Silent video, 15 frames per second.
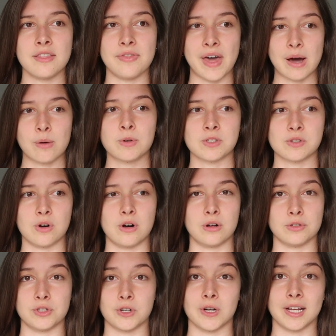that was
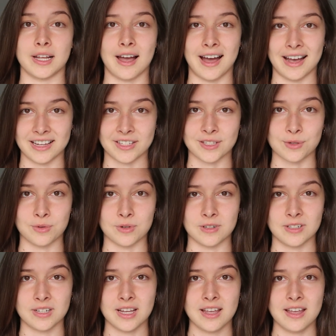all during high
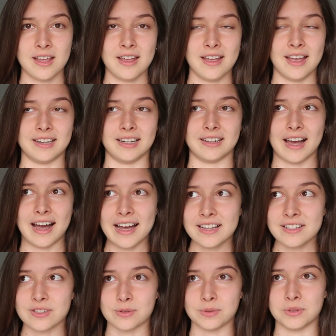school. And in
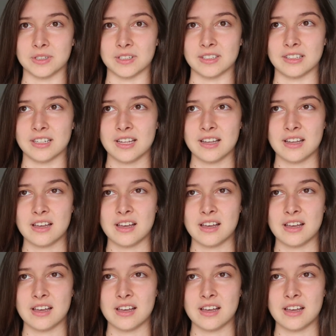high school,